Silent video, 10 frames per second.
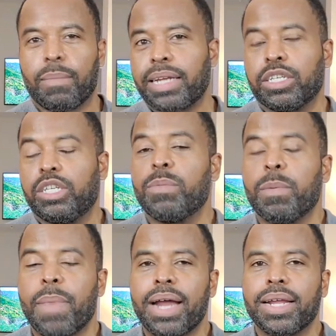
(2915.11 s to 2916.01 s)
about the
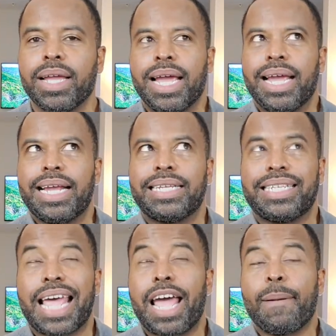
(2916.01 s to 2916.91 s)
human body is
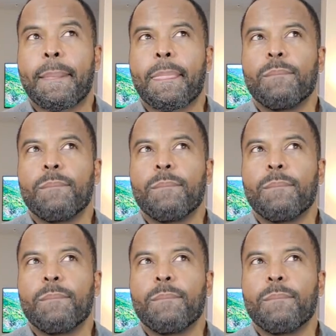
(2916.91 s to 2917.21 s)
that